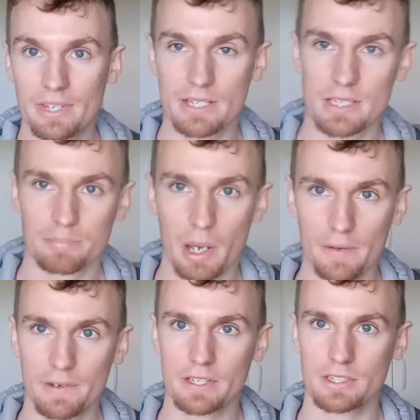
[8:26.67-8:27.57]
This is
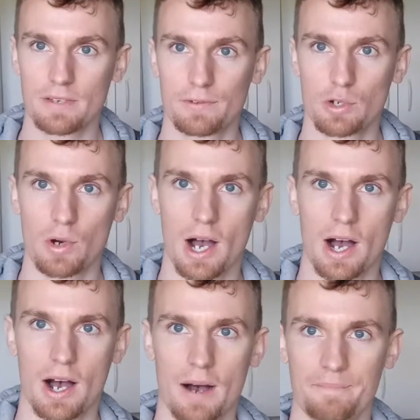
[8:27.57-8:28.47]
perfect if you
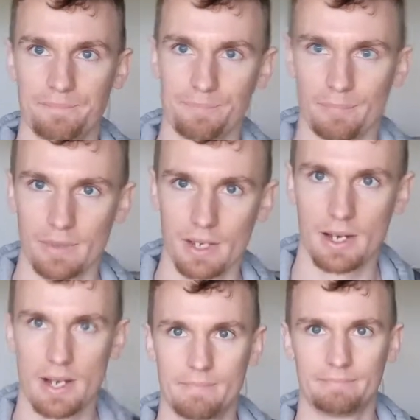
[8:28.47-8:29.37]
are
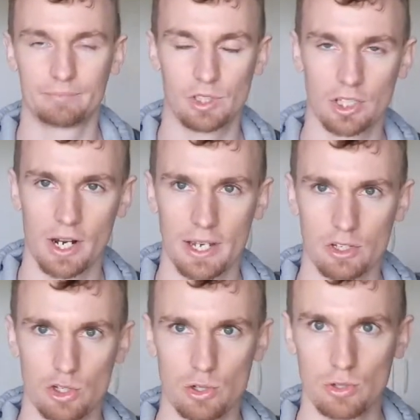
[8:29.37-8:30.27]

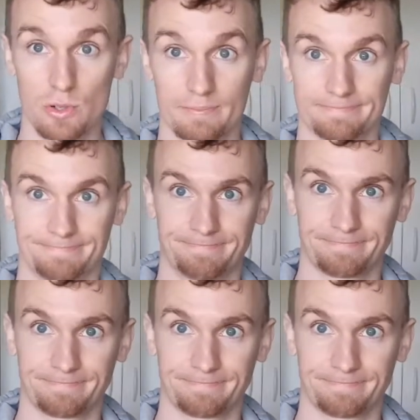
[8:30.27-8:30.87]
trying to,